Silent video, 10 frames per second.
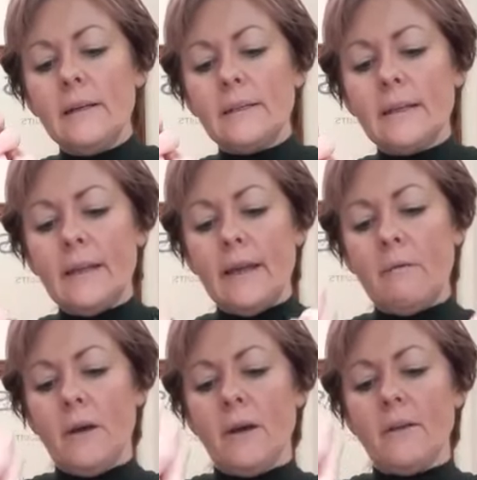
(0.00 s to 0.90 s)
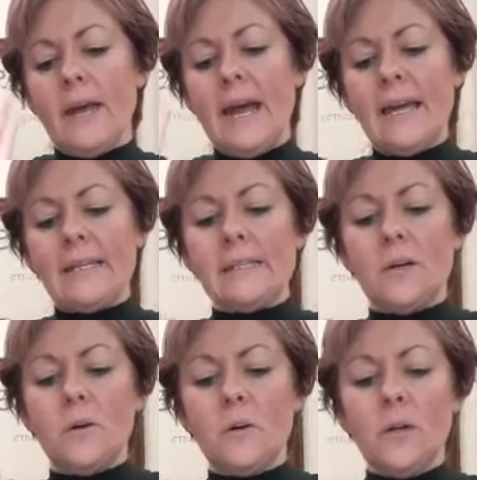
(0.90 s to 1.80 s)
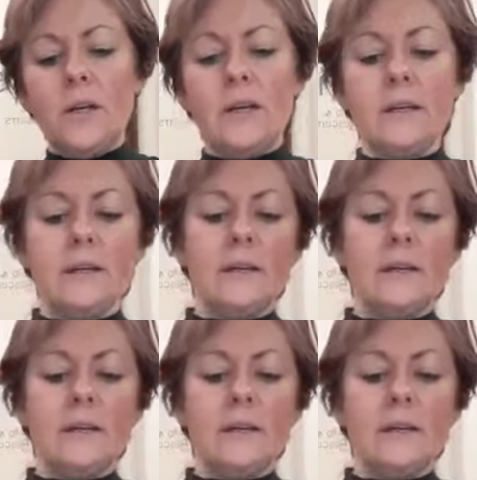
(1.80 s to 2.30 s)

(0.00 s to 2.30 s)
So there we are. That is gone